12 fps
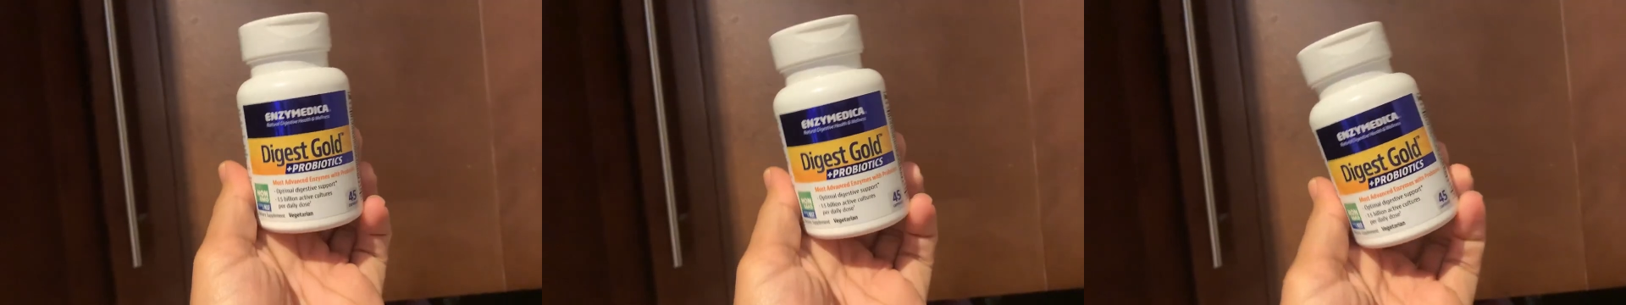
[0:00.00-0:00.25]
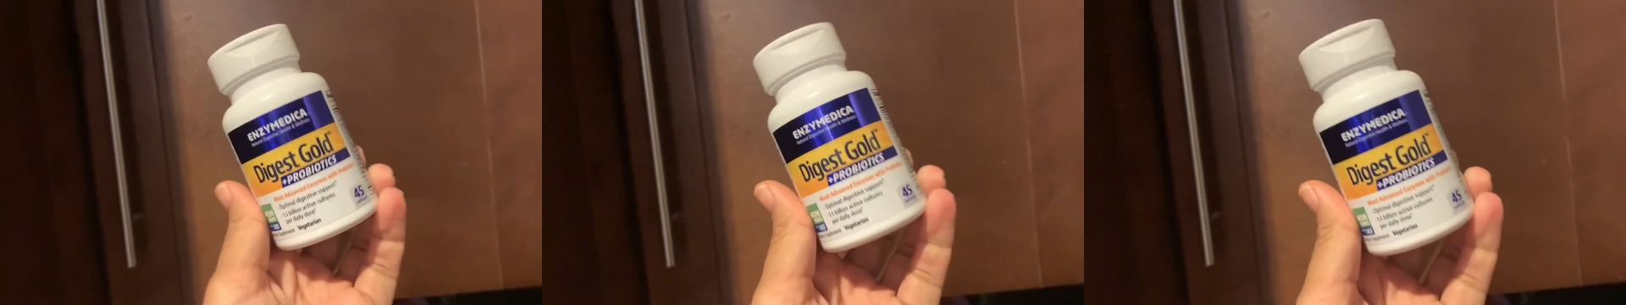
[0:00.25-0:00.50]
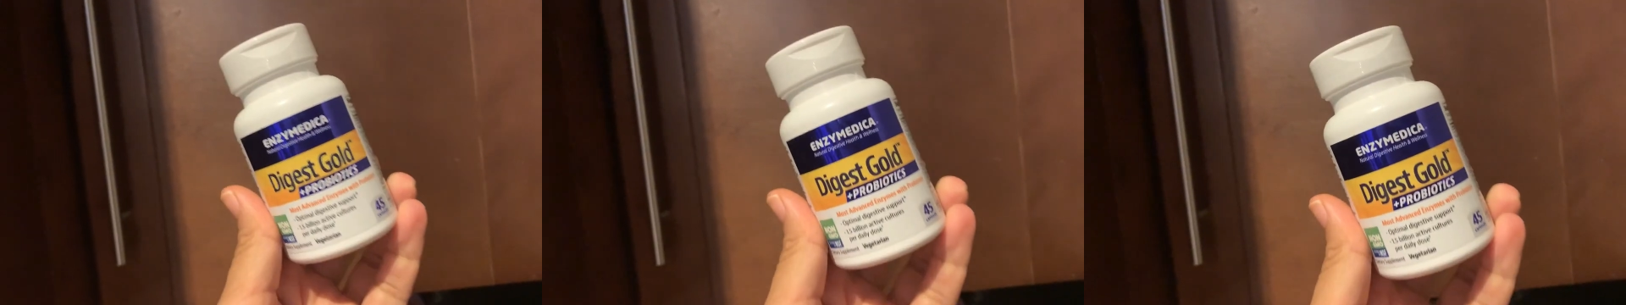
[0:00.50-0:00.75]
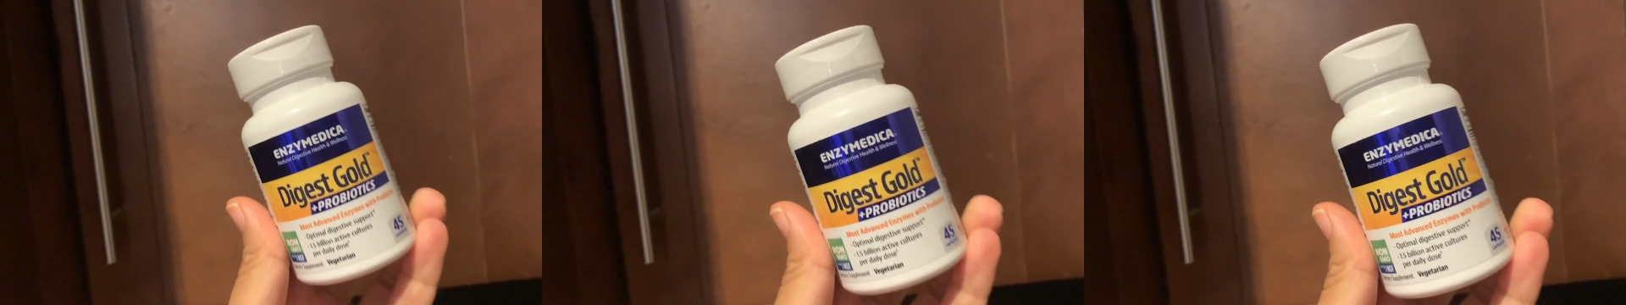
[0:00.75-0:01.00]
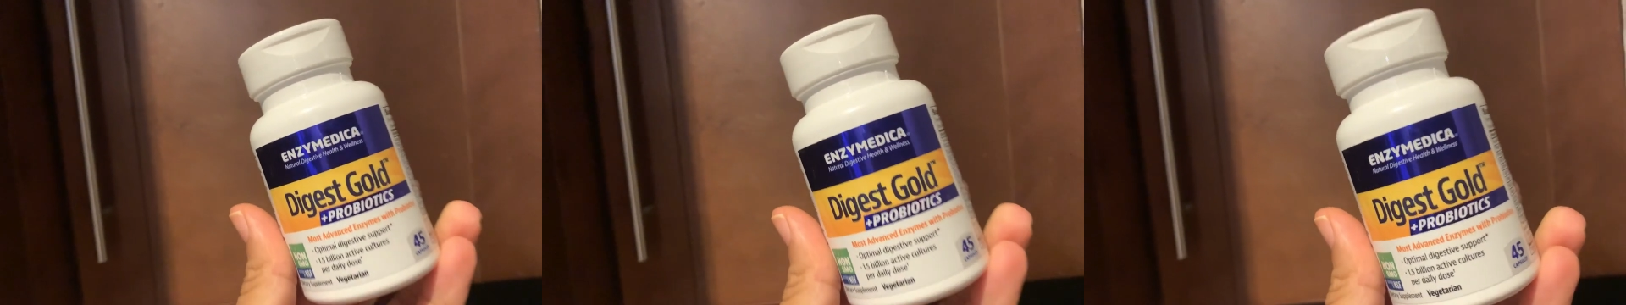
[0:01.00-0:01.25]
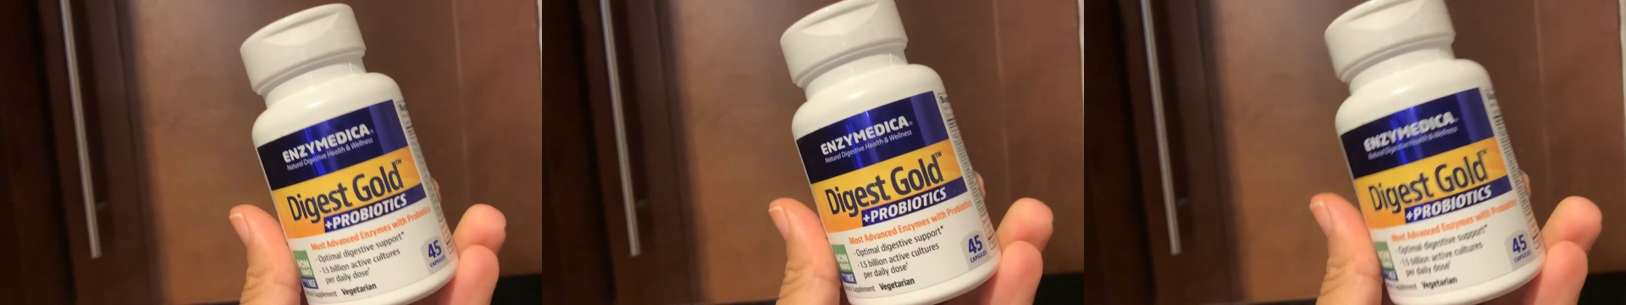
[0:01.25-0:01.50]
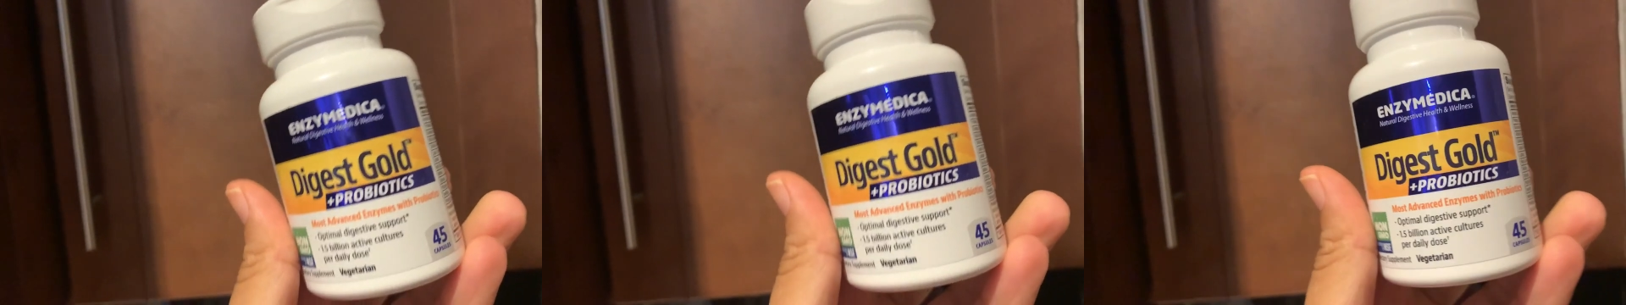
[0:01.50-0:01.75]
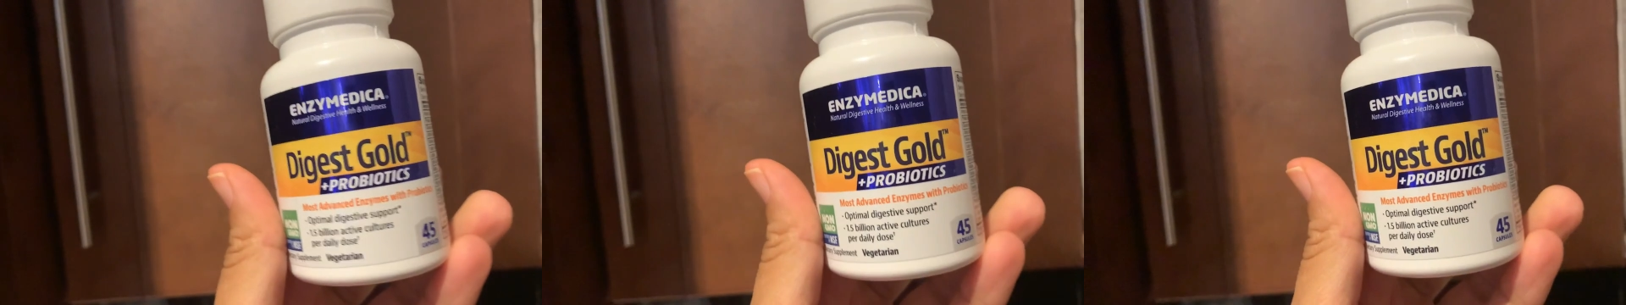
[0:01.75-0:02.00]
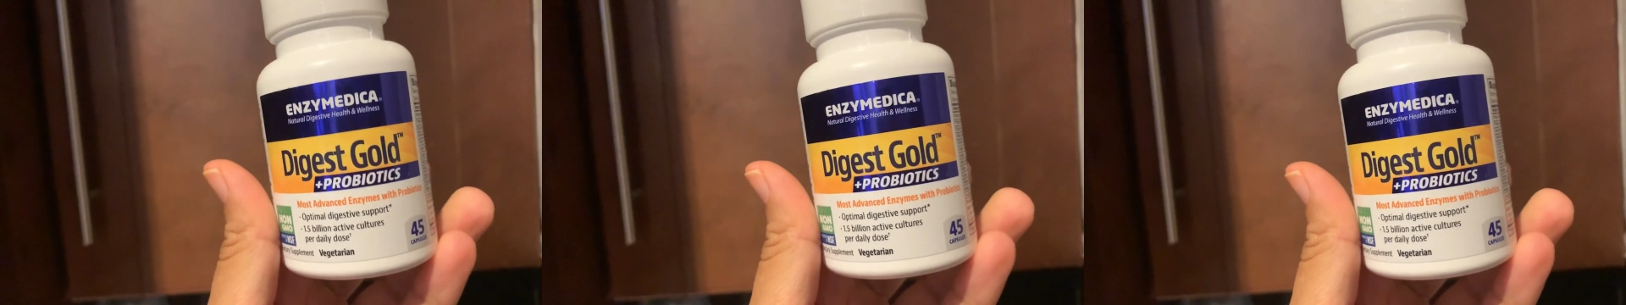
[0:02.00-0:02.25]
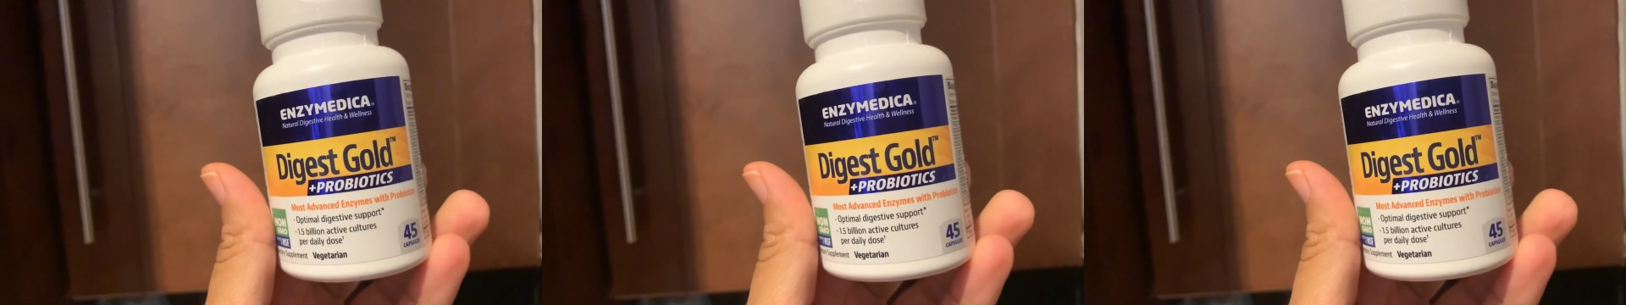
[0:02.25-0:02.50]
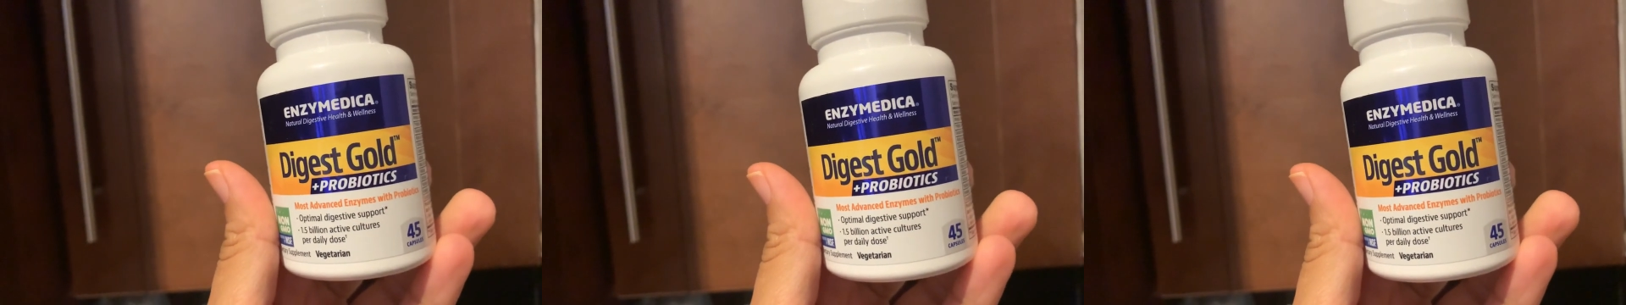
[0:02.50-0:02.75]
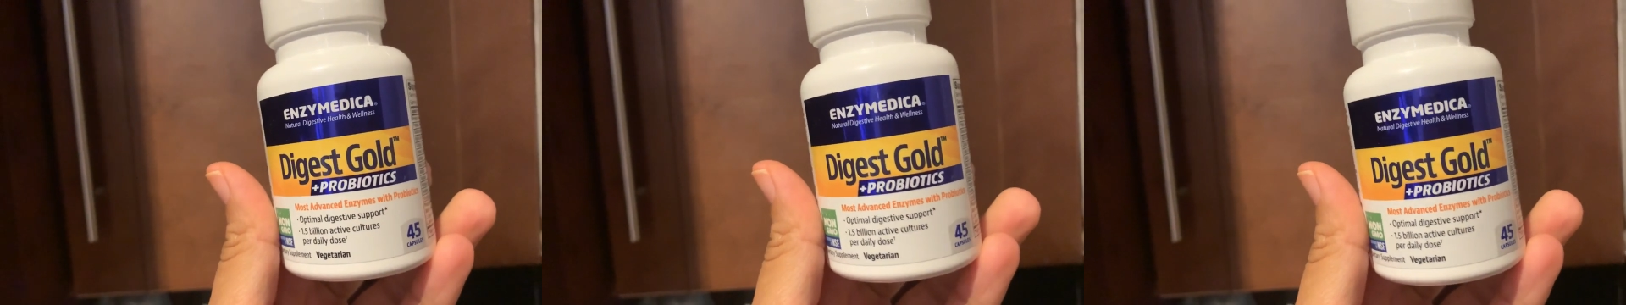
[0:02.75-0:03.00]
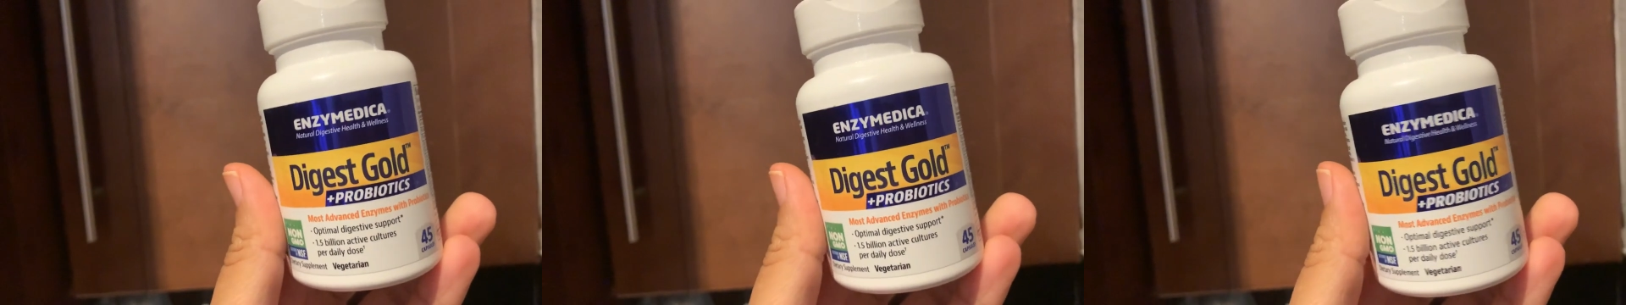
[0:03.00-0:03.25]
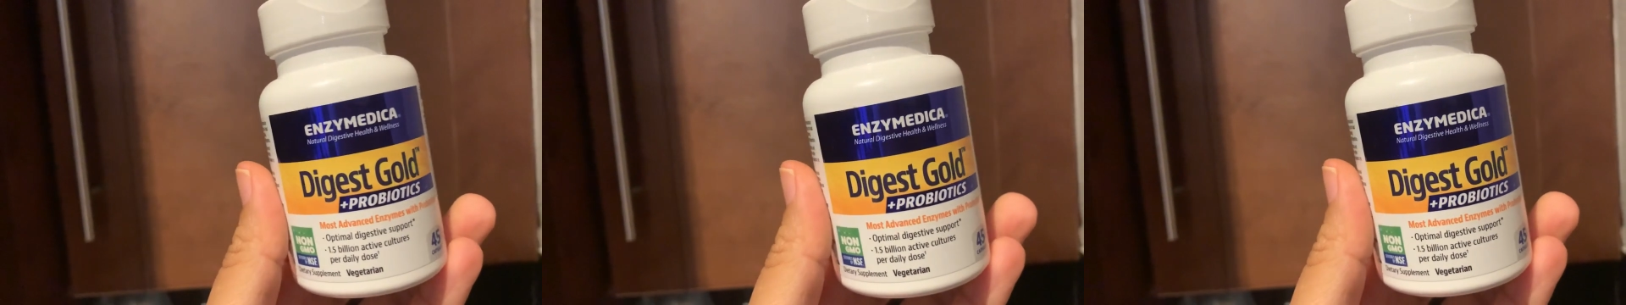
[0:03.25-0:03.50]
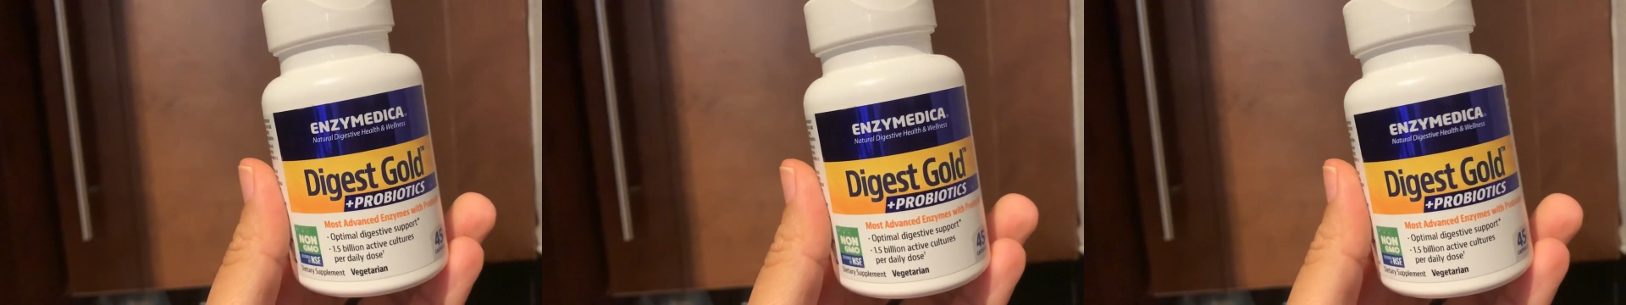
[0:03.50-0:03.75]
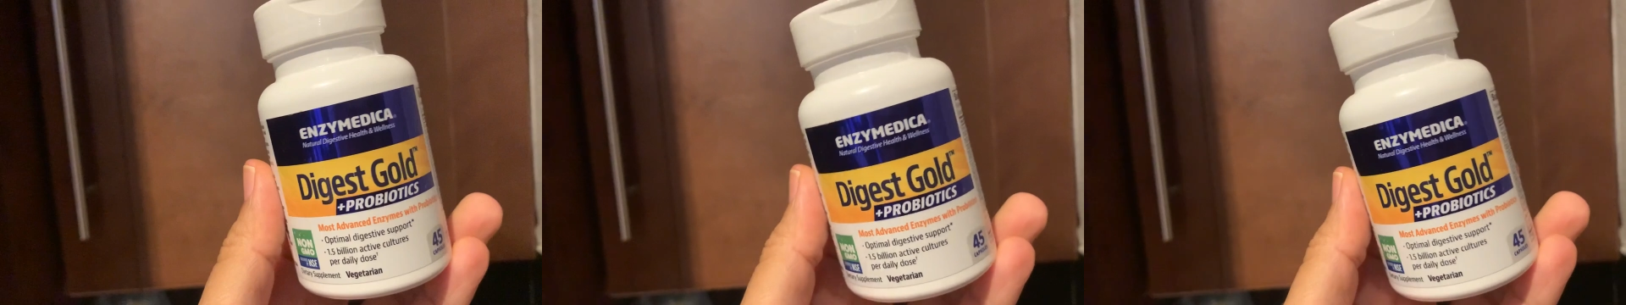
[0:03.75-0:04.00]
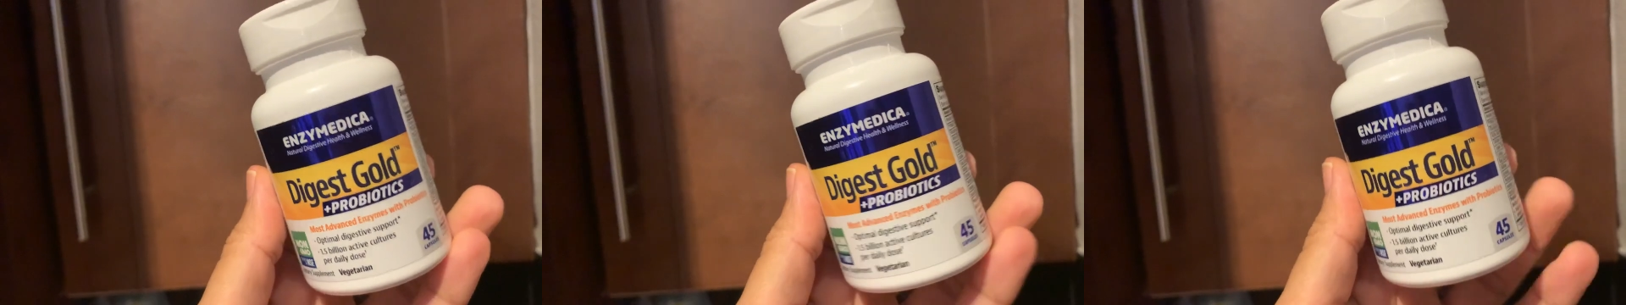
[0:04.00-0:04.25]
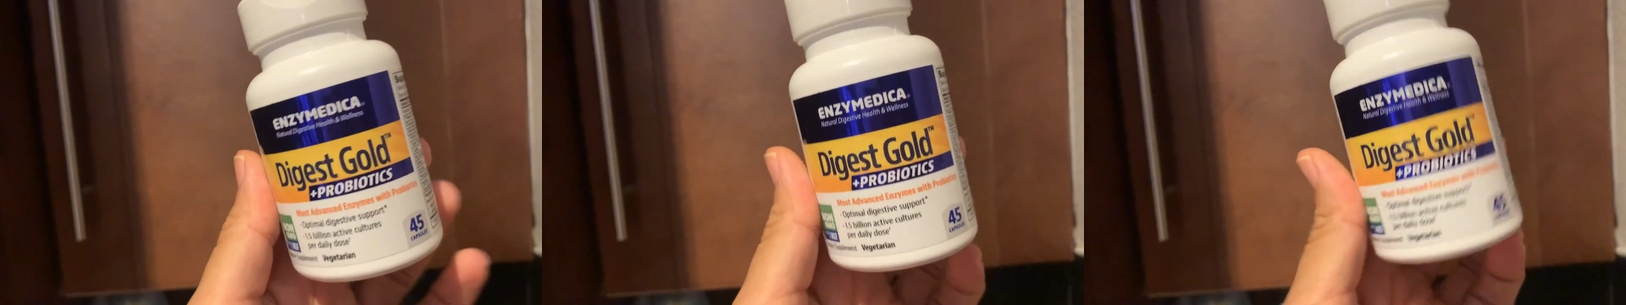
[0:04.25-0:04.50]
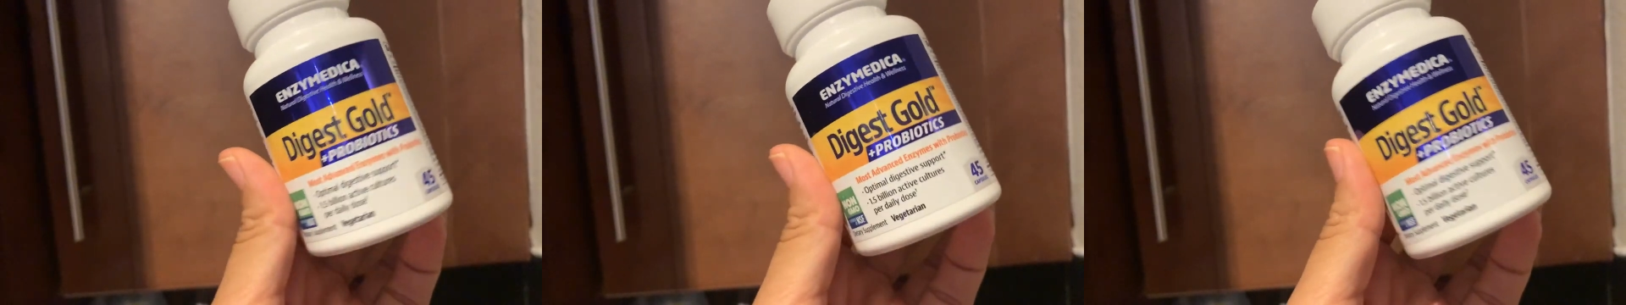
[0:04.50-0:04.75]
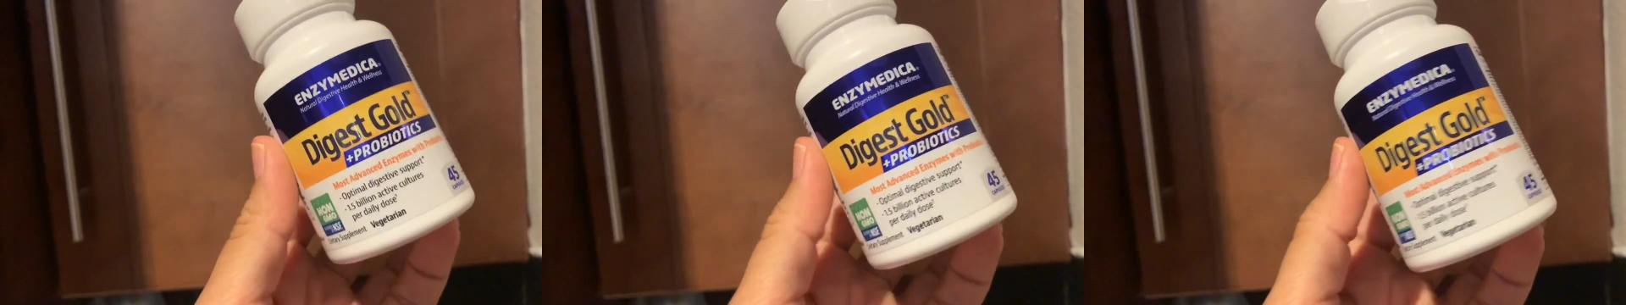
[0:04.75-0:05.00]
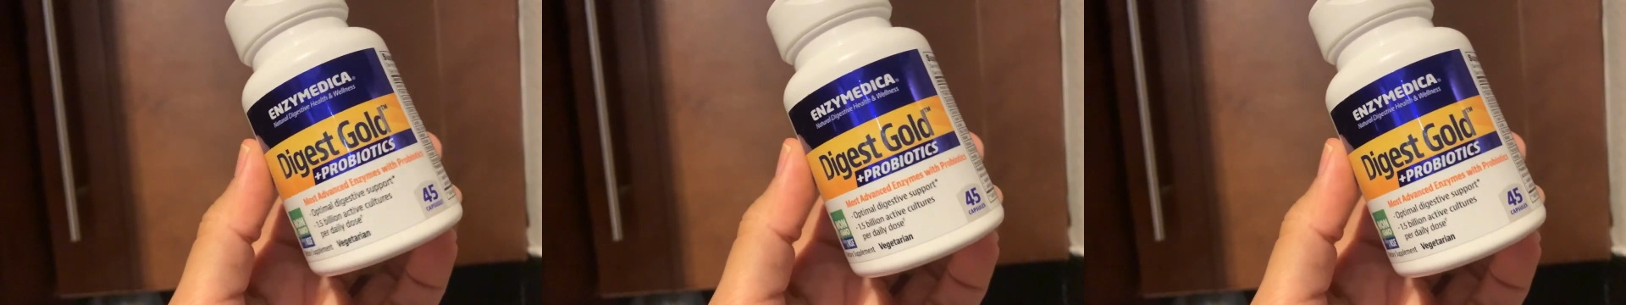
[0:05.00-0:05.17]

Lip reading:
Nobody's mouth can be seen.